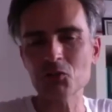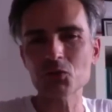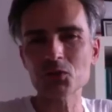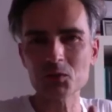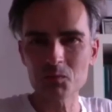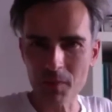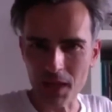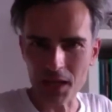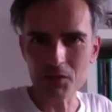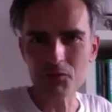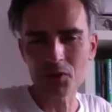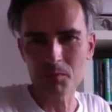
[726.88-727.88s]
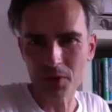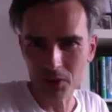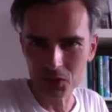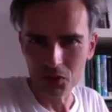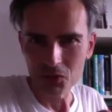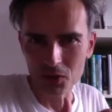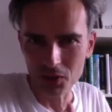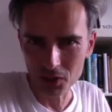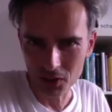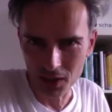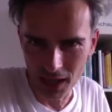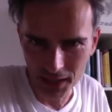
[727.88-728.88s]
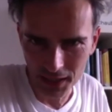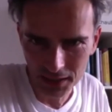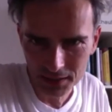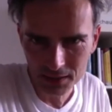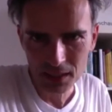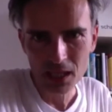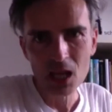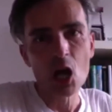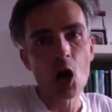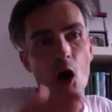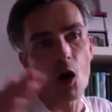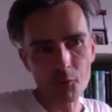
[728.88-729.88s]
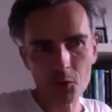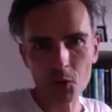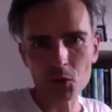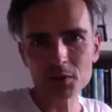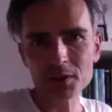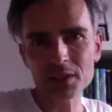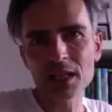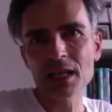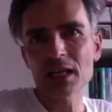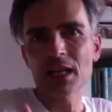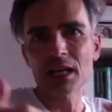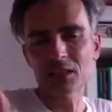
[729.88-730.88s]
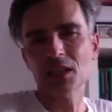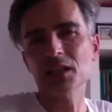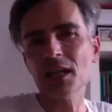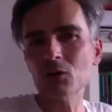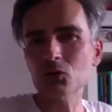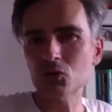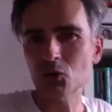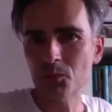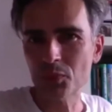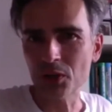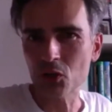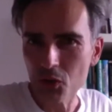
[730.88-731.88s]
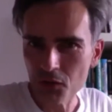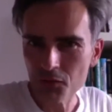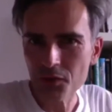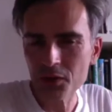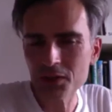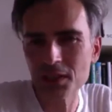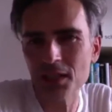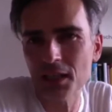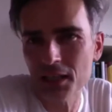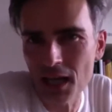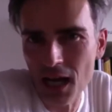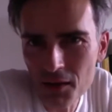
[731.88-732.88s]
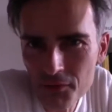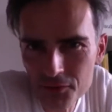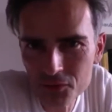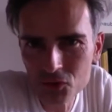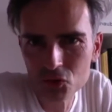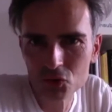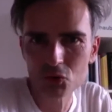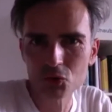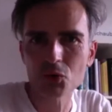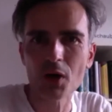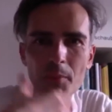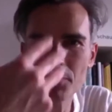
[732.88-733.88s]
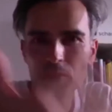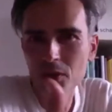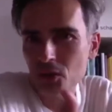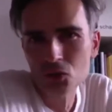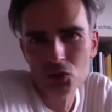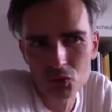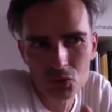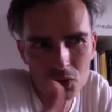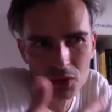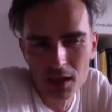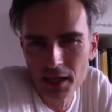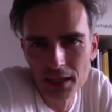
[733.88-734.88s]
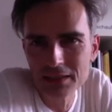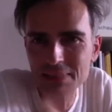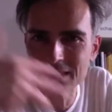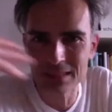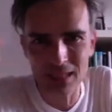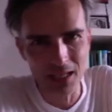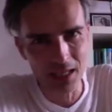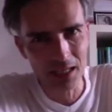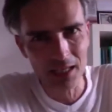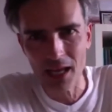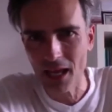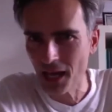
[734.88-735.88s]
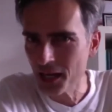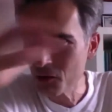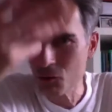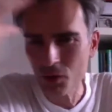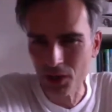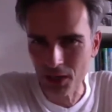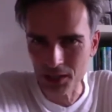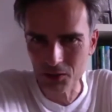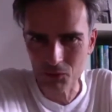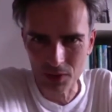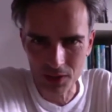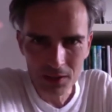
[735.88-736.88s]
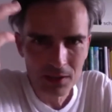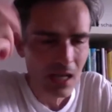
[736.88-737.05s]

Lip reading: was made for the particular client. Of course, it turned out to be universal enough to appeal to clients staying anywhere in the world.